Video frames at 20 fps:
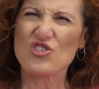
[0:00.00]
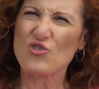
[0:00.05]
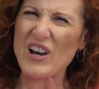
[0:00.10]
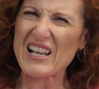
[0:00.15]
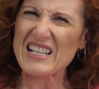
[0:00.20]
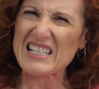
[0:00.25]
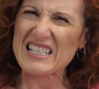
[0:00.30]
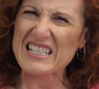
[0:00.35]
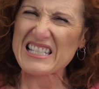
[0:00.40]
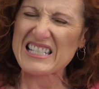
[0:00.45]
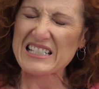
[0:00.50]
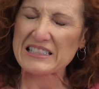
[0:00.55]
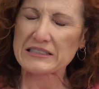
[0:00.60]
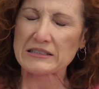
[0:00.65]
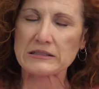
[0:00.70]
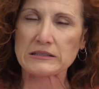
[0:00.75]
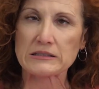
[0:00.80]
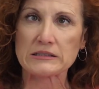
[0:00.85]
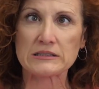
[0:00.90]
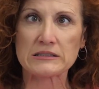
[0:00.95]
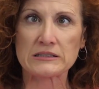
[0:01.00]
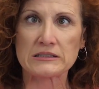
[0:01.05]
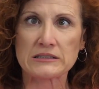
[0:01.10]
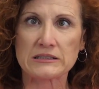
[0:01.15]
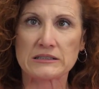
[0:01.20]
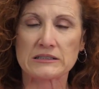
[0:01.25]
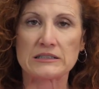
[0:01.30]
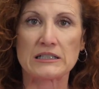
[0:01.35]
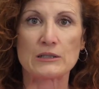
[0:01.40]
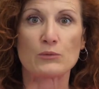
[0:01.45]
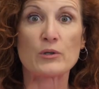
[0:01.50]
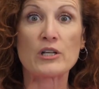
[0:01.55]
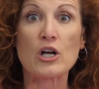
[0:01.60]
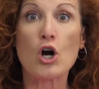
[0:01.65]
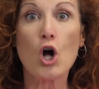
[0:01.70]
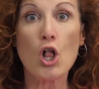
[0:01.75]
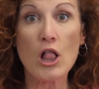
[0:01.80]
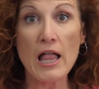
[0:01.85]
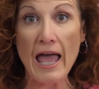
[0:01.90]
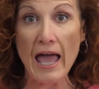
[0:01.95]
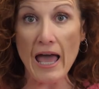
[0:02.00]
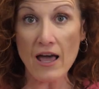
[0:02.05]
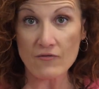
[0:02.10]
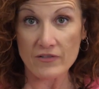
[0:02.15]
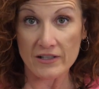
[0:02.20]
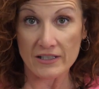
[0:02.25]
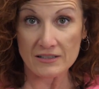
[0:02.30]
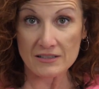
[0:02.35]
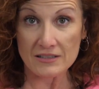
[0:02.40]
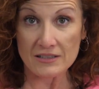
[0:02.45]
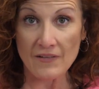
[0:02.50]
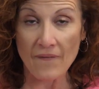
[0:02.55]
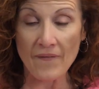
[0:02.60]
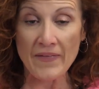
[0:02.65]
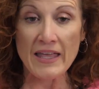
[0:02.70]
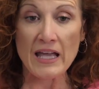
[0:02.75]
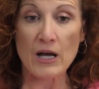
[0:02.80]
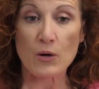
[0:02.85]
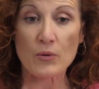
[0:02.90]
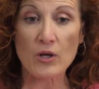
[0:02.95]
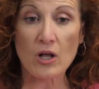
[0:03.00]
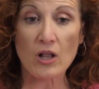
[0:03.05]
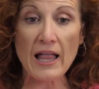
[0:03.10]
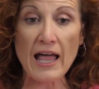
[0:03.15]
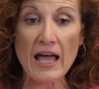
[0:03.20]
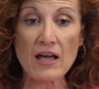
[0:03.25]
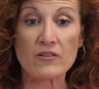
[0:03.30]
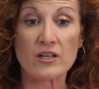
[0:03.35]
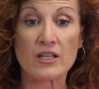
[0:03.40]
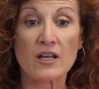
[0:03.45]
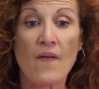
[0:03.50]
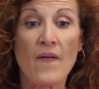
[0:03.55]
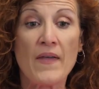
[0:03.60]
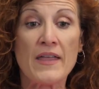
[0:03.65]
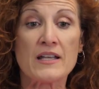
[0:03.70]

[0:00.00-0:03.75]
stressed. And we all have it. And we all have it.